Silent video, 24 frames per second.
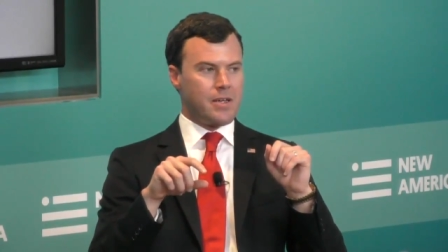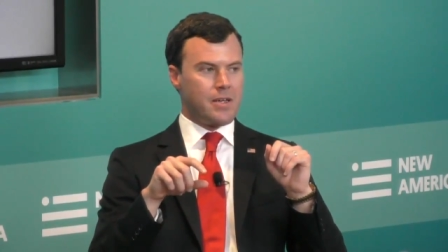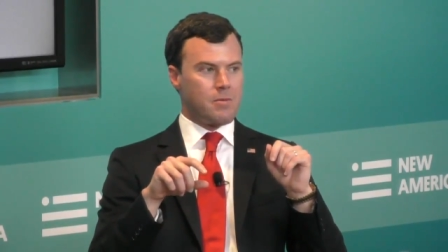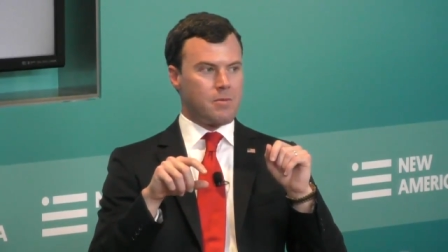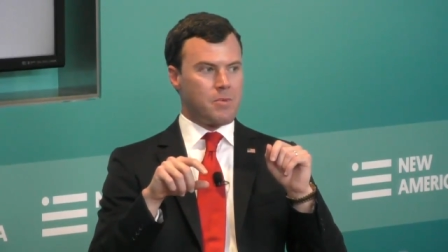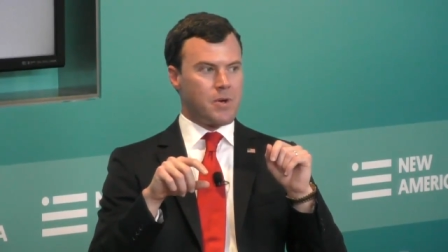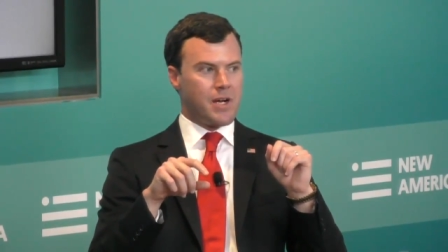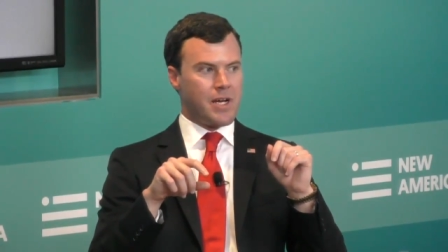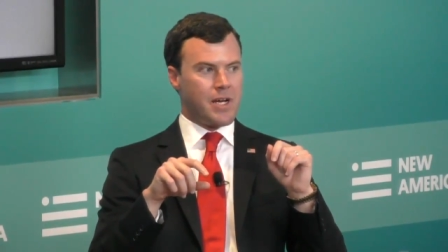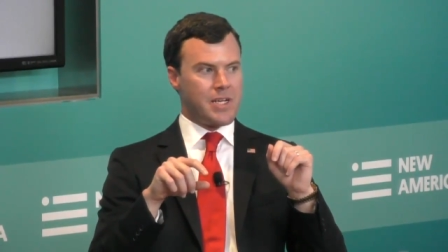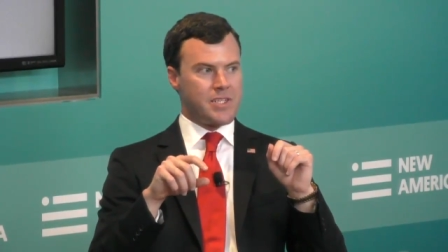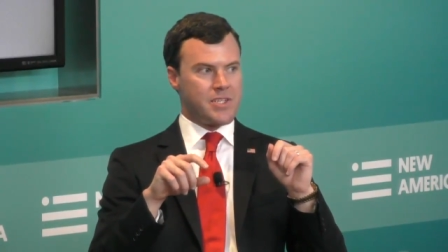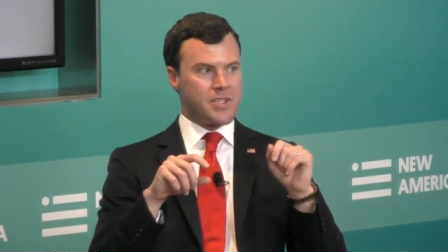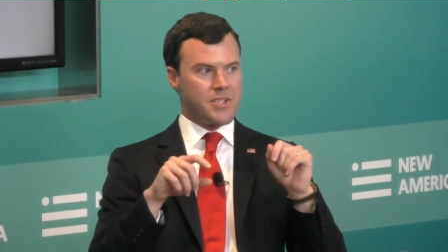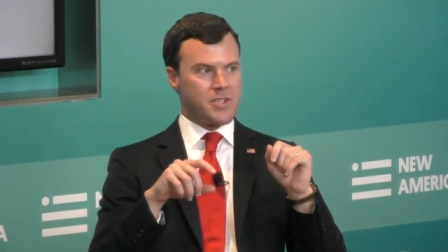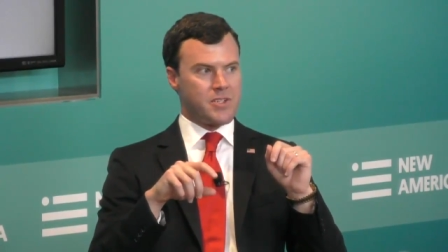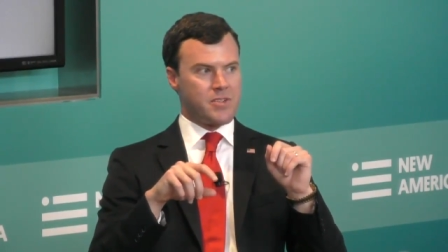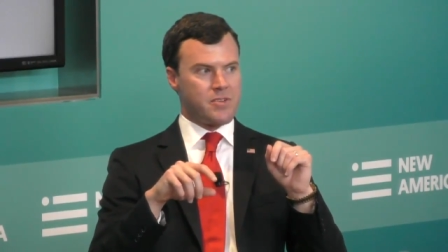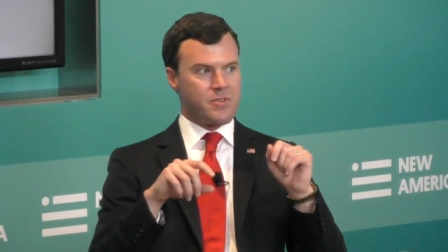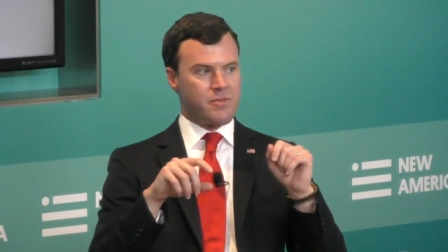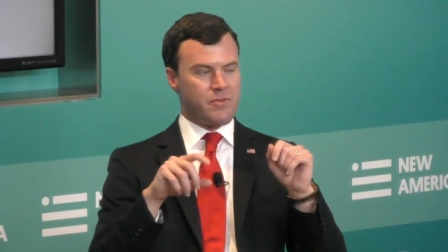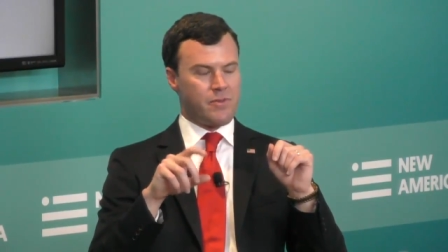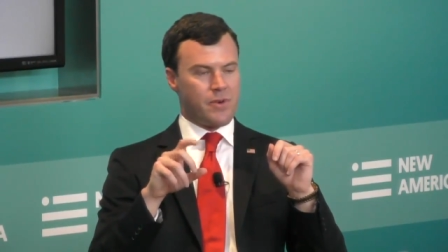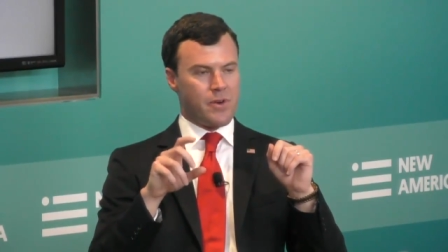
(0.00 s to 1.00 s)

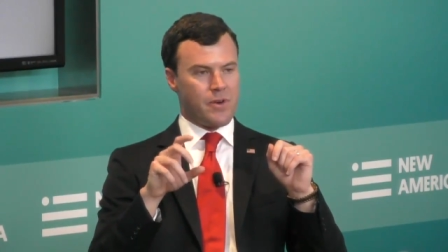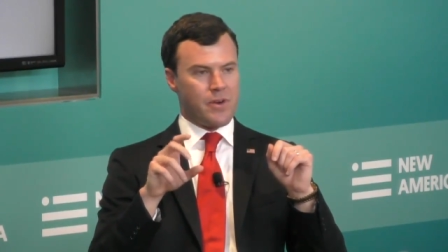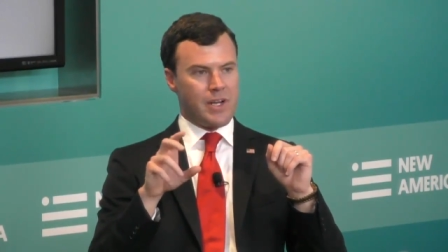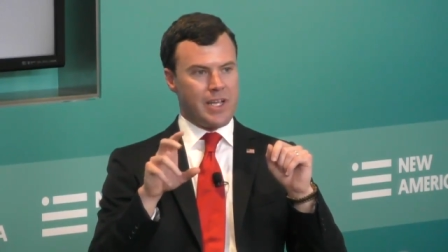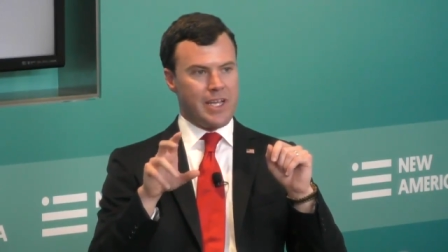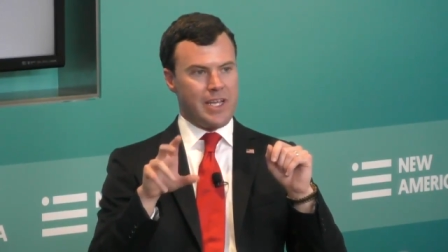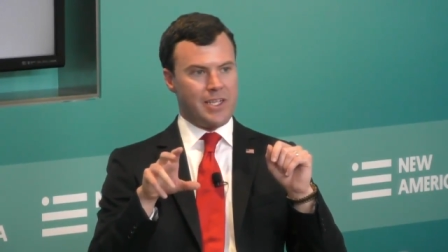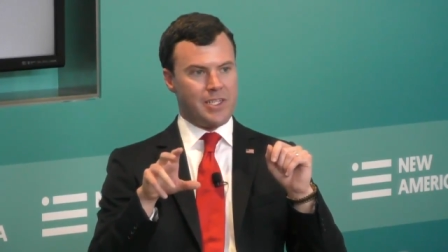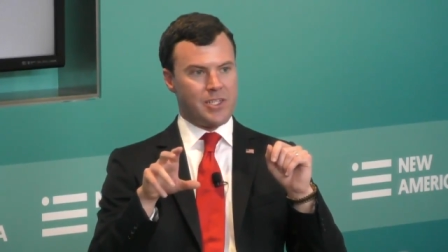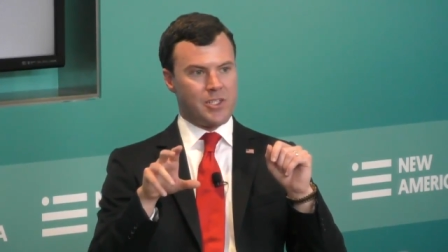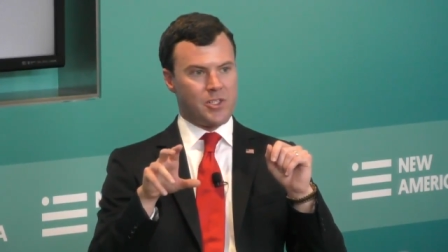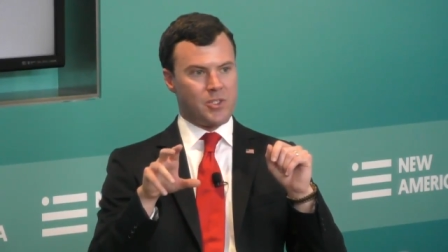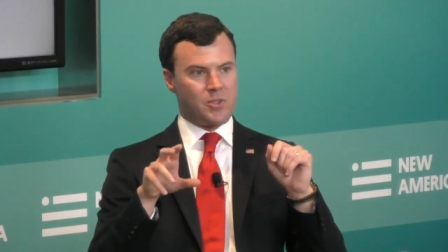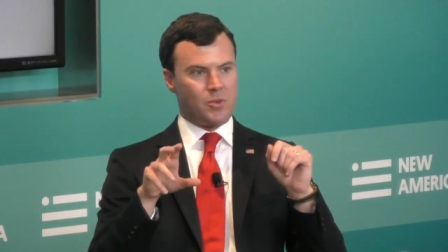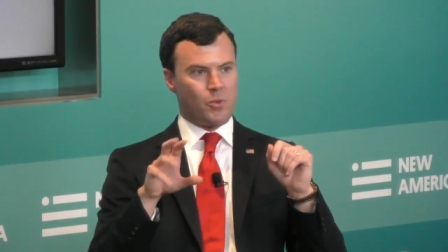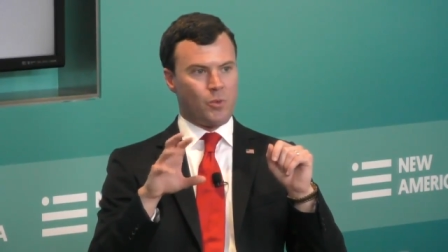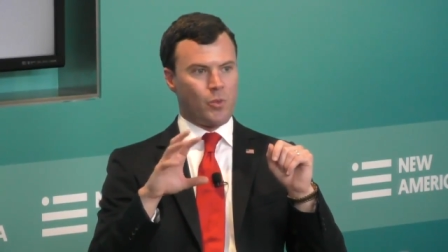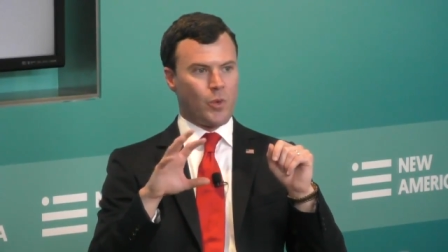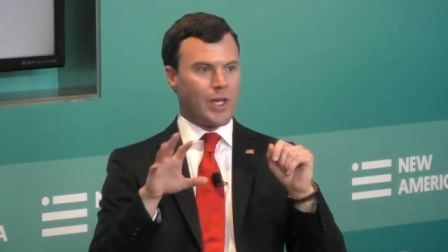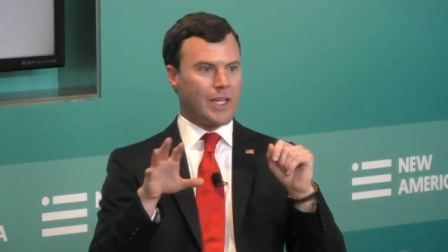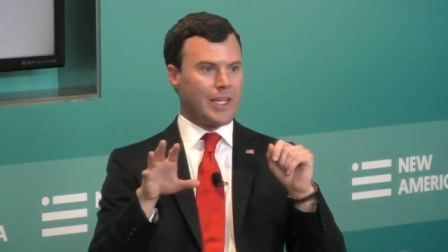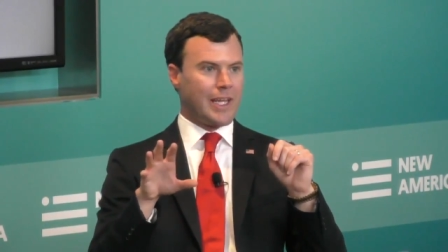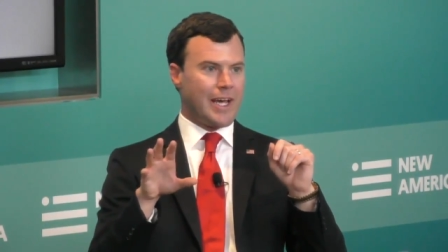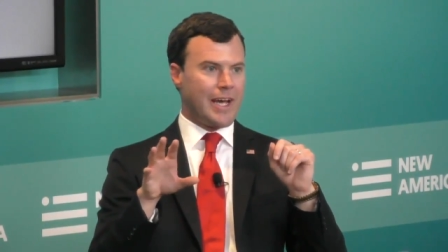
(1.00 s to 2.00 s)
enterprises for each
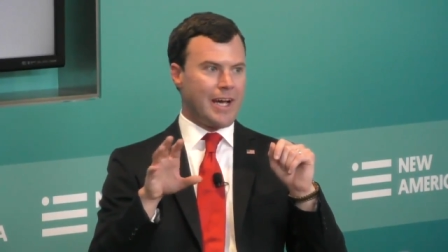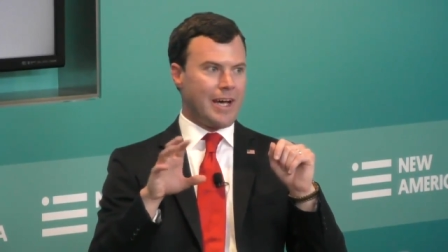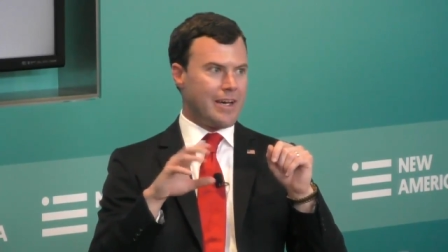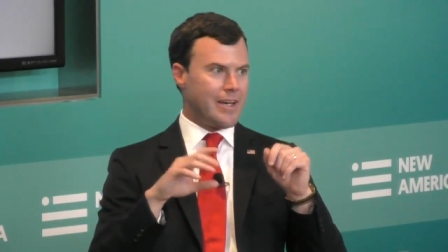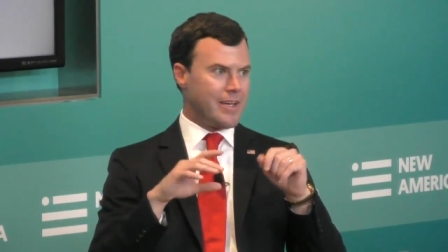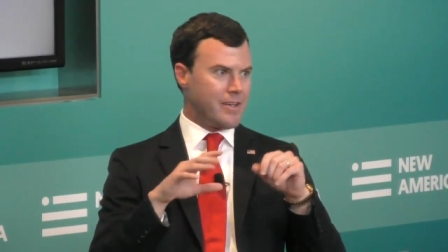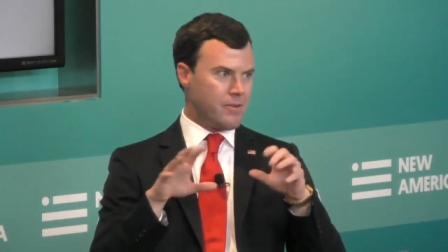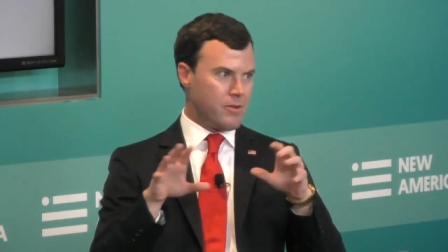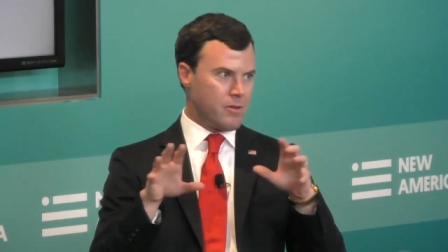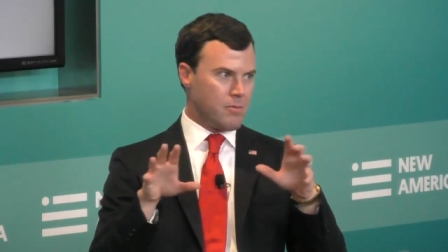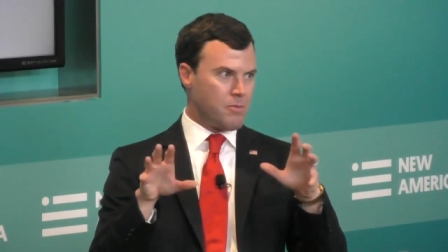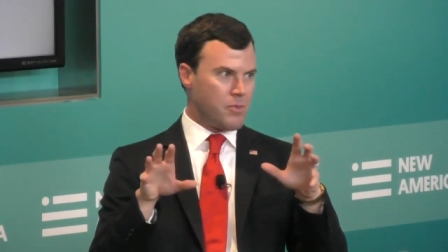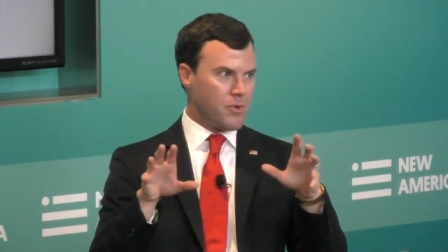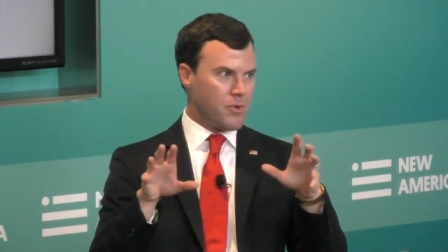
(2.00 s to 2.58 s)
wilayat or